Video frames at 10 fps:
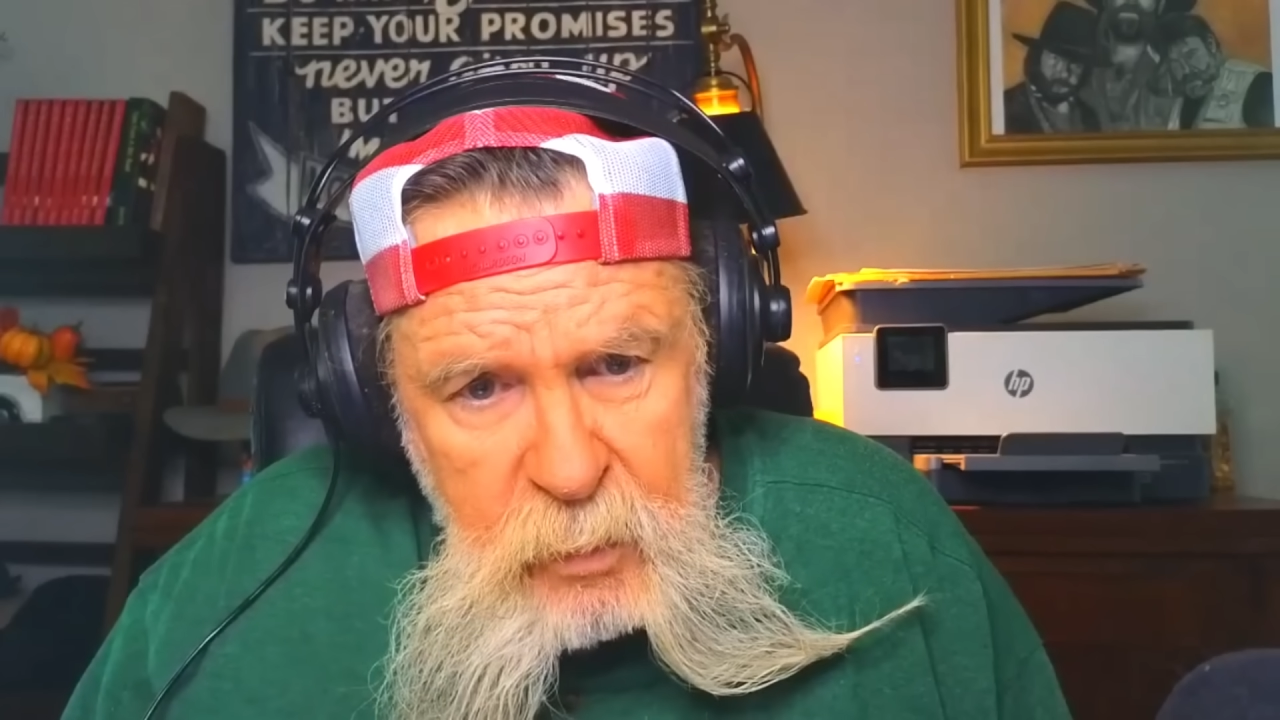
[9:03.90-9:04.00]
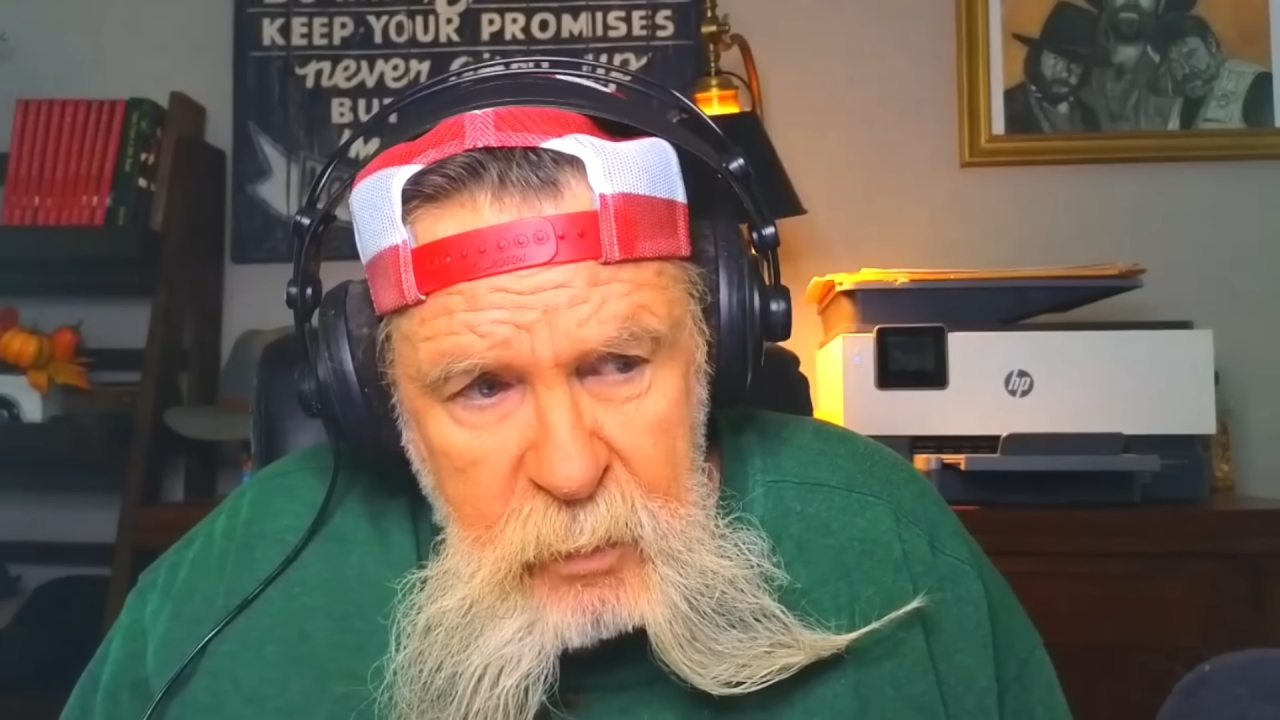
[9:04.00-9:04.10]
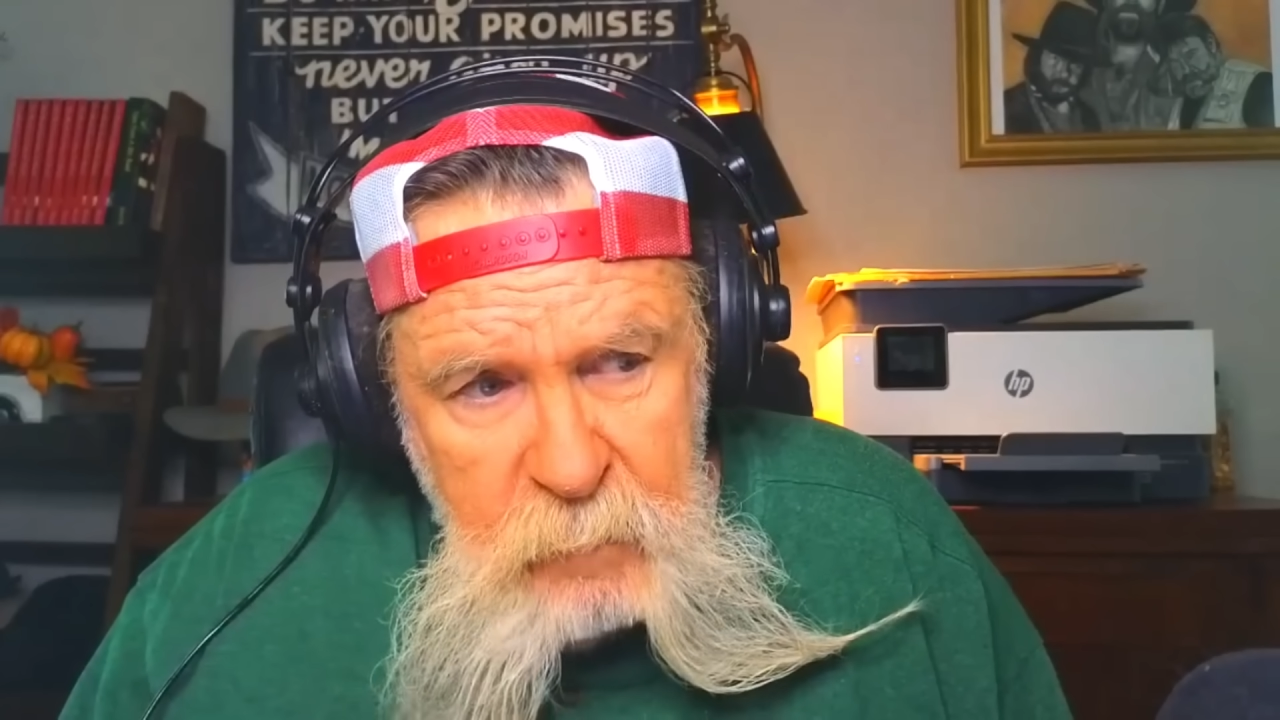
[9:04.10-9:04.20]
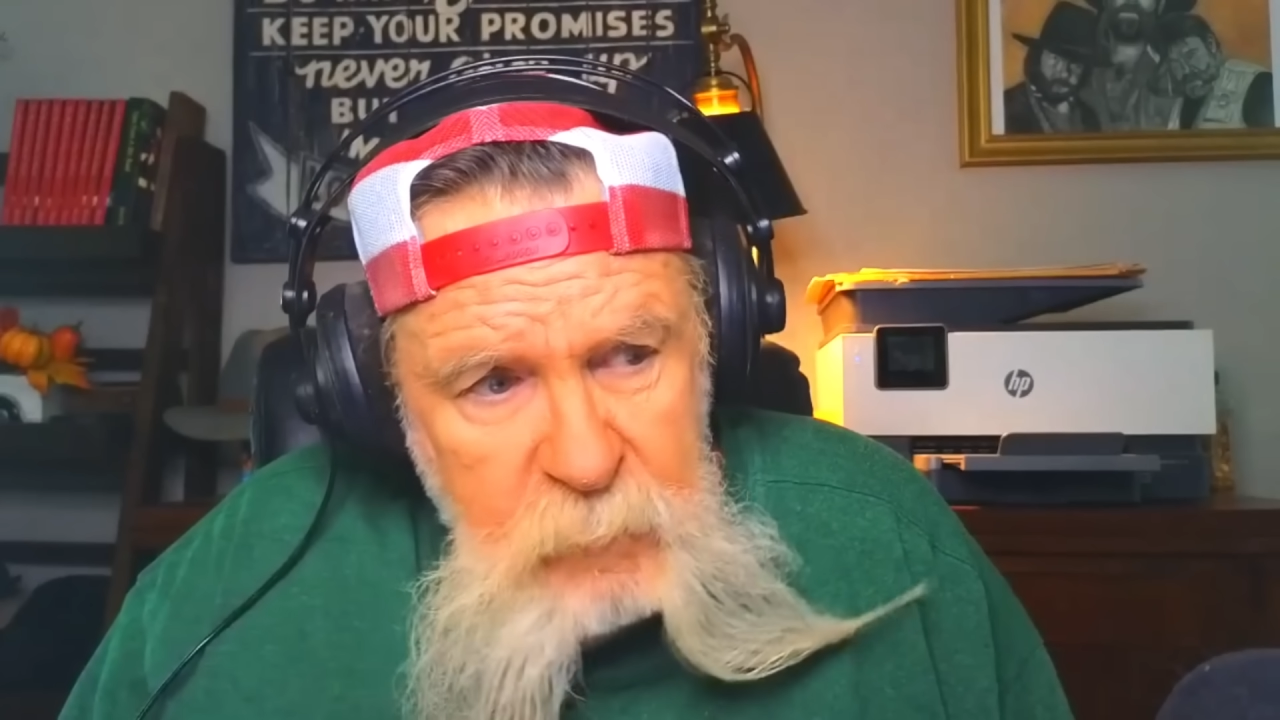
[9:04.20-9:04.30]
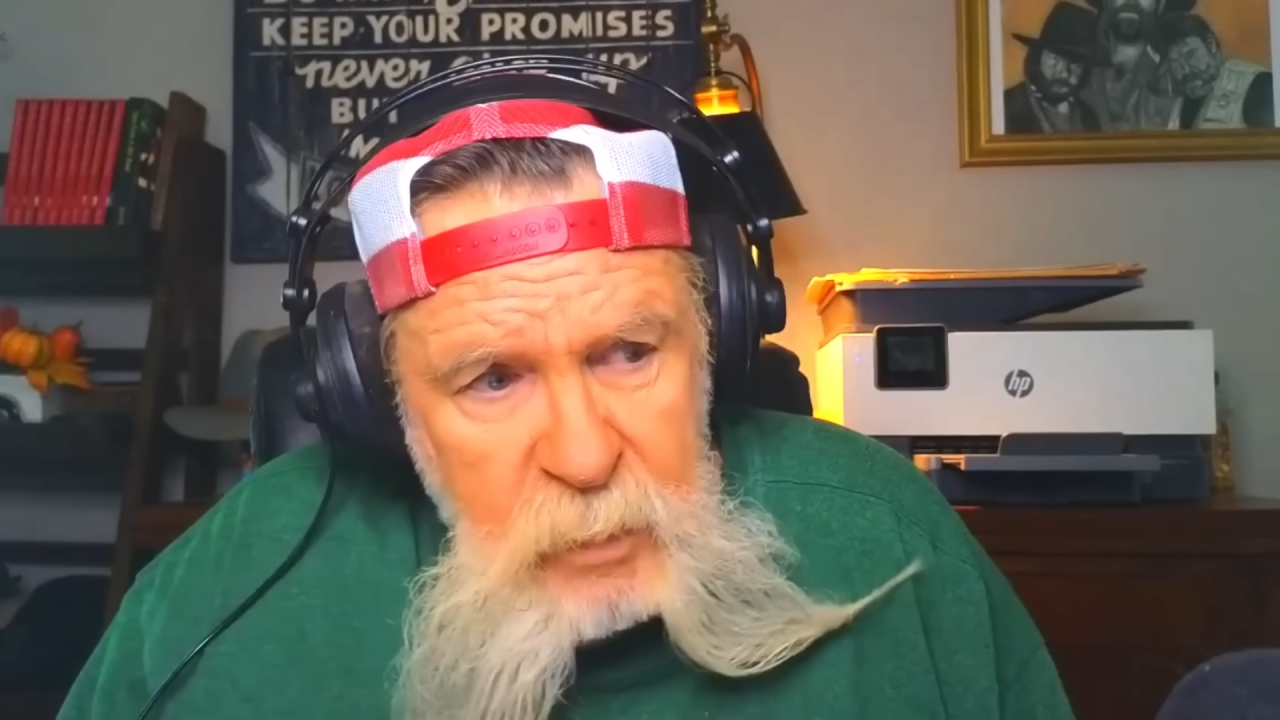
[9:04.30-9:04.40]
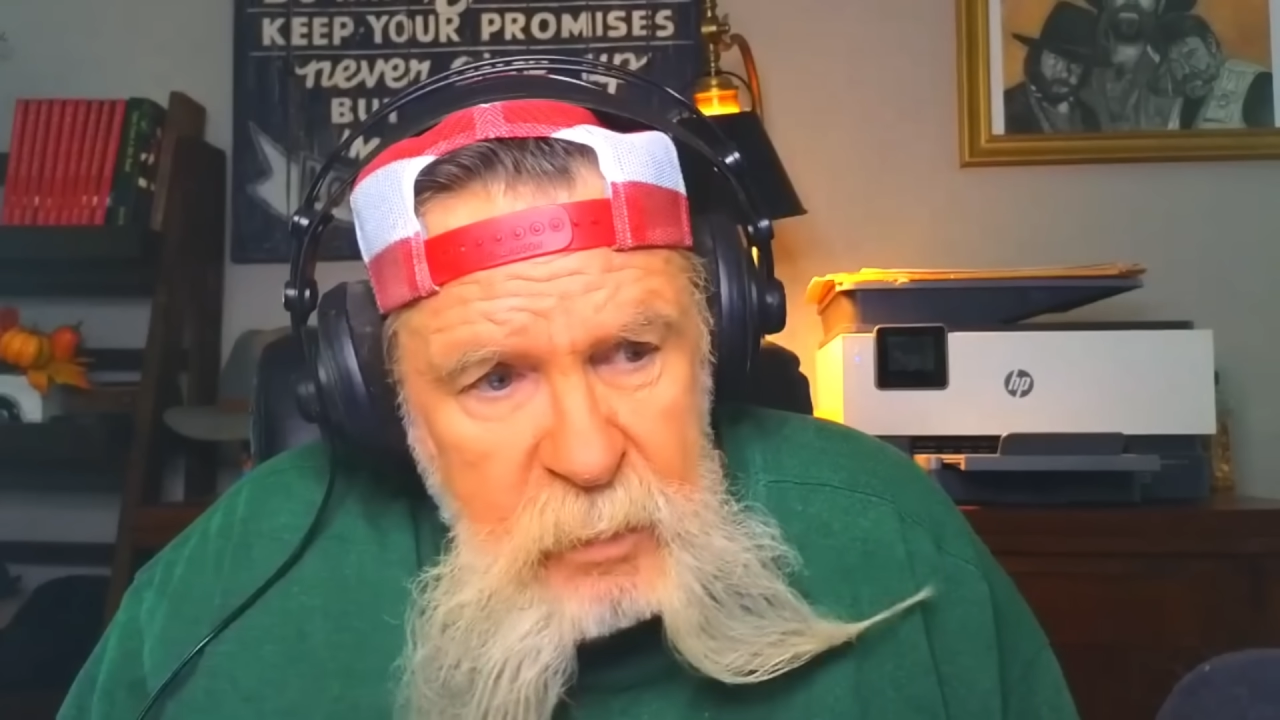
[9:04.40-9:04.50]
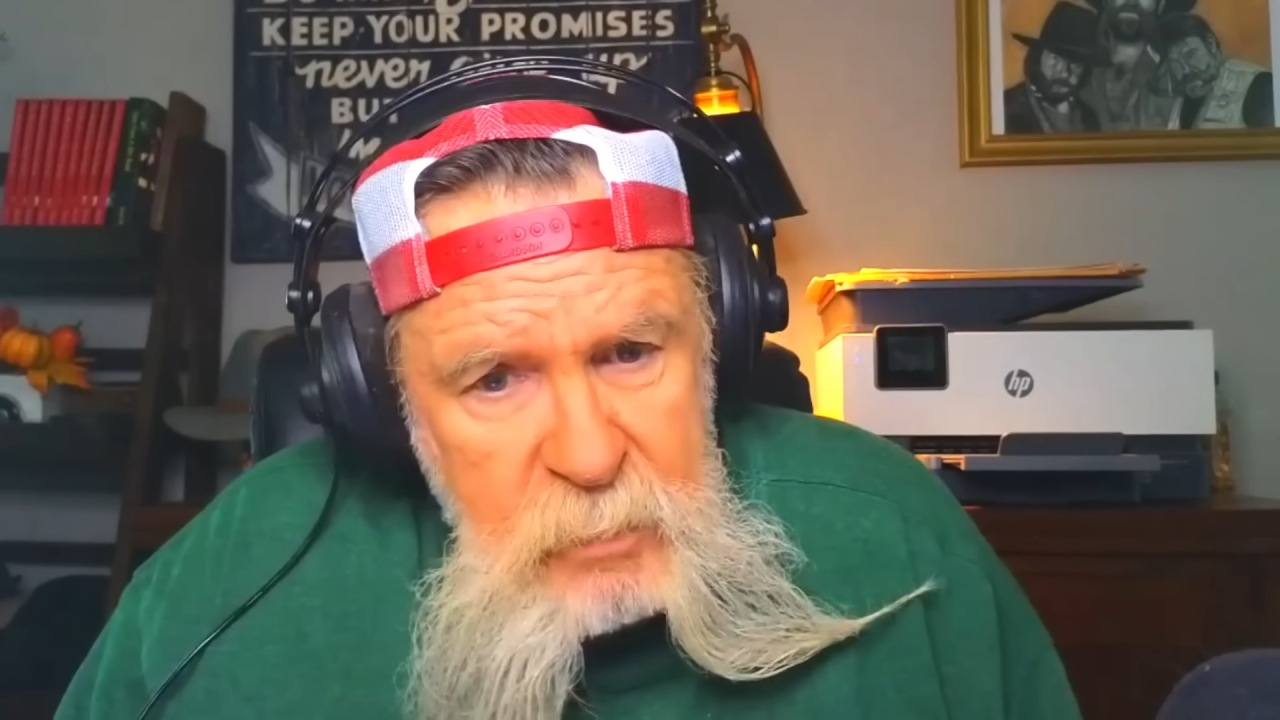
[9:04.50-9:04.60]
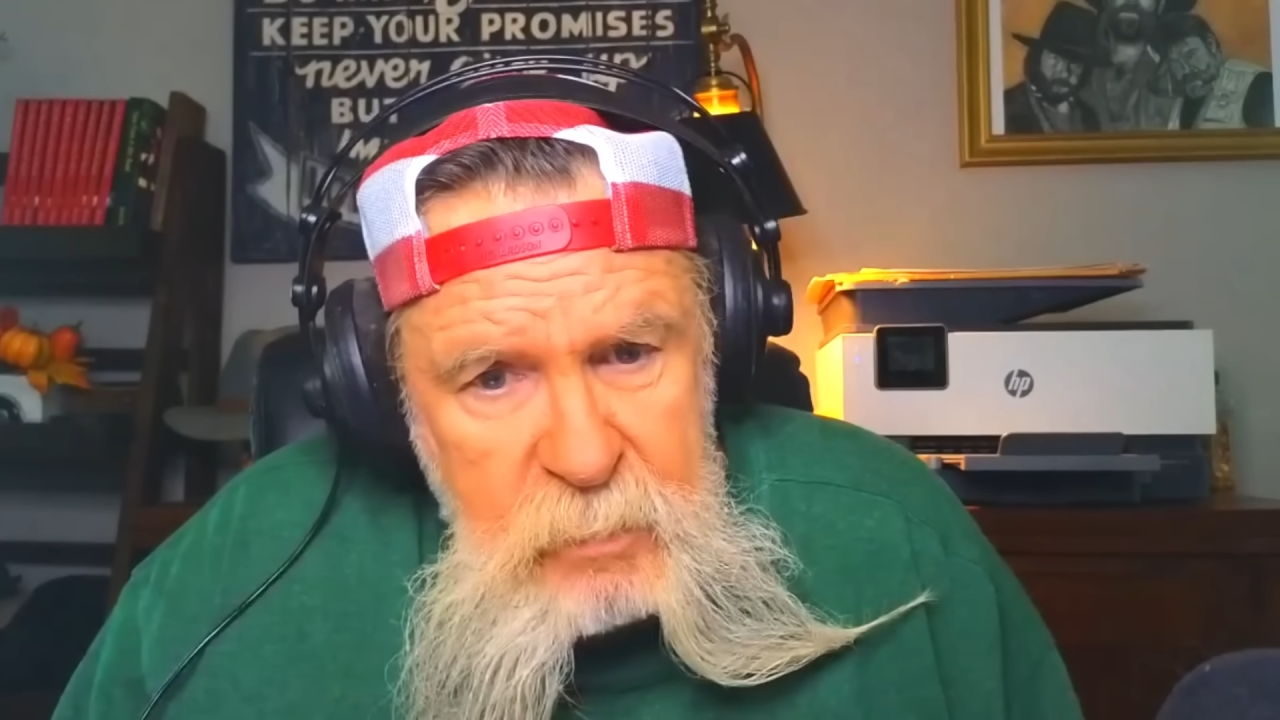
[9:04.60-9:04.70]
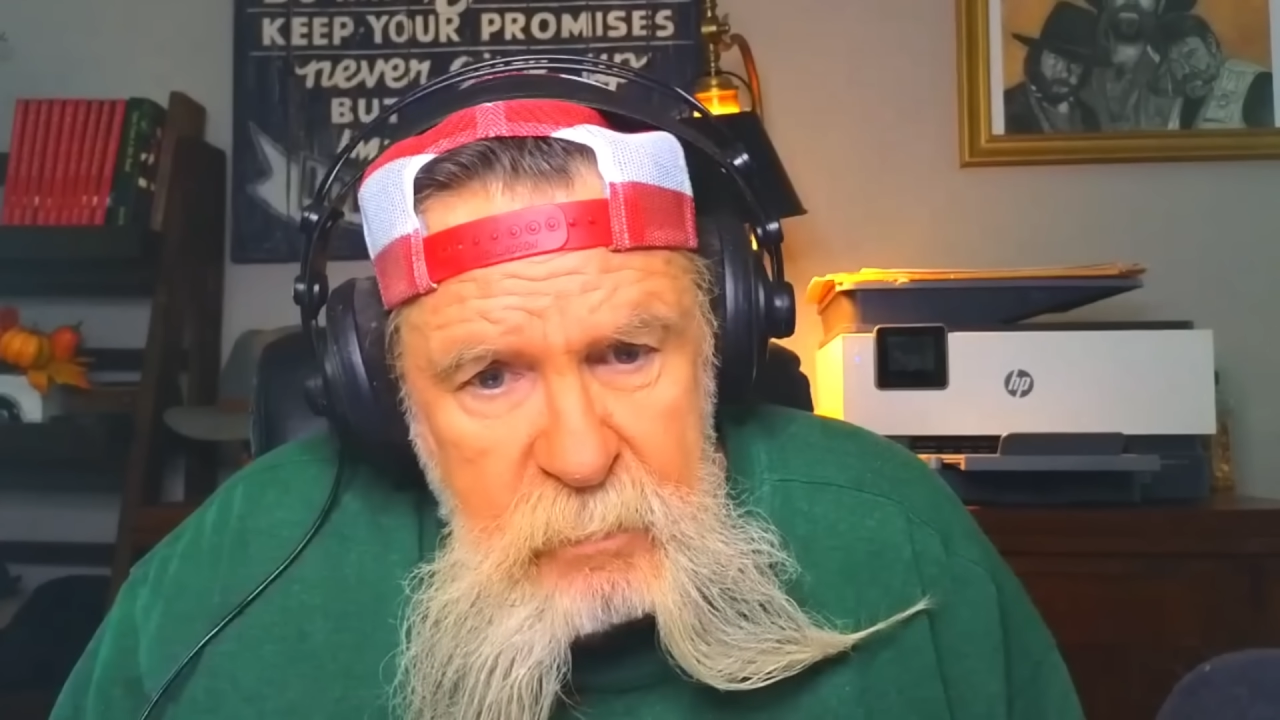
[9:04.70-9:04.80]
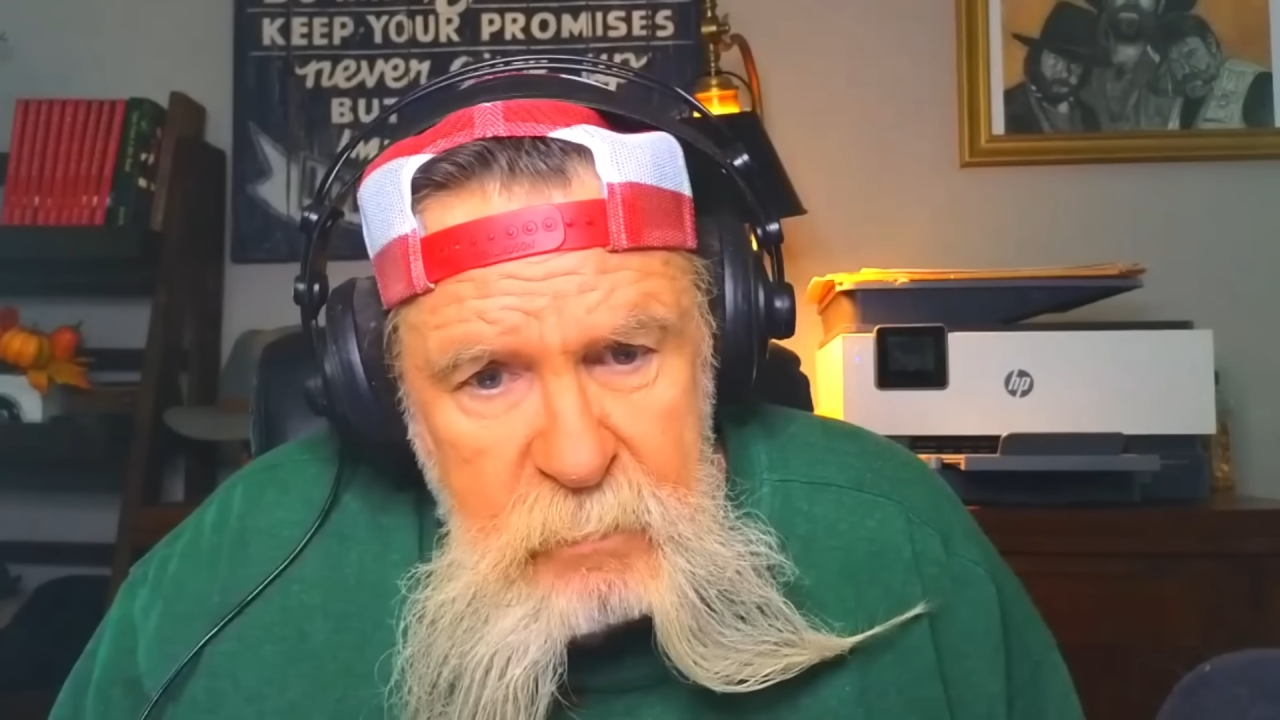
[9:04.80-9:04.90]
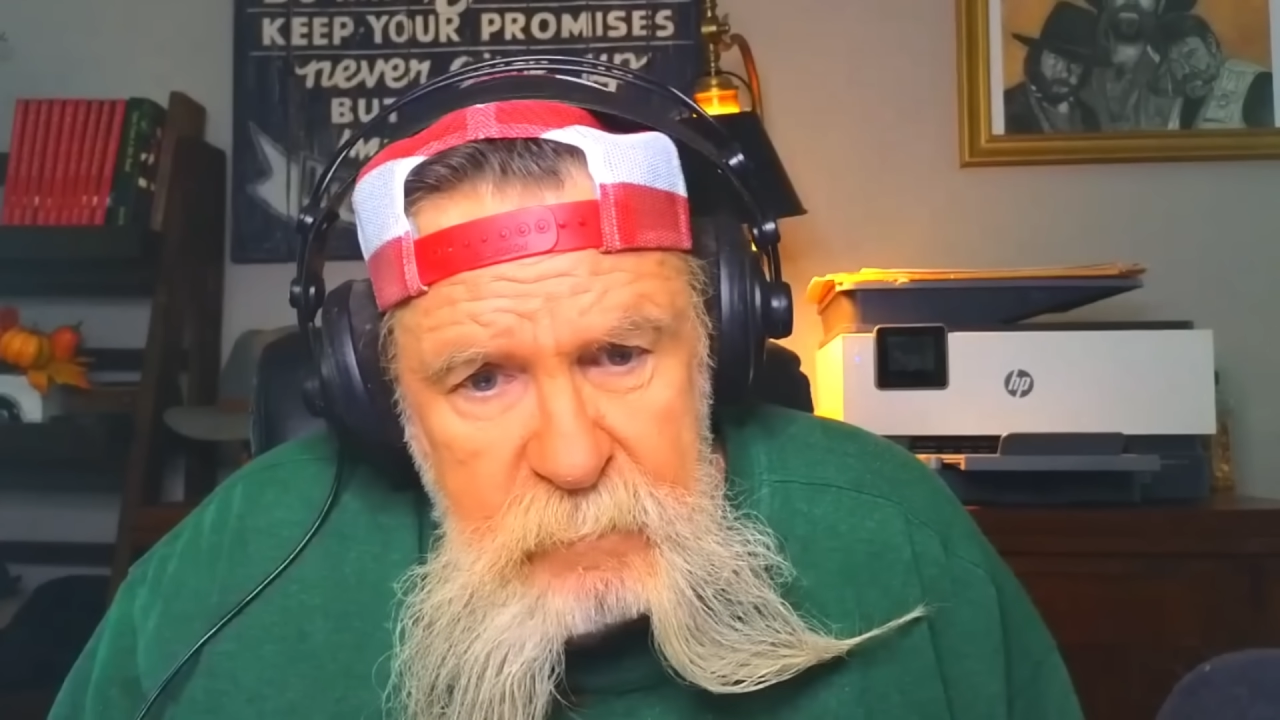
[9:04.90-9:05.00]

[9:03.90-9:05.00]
But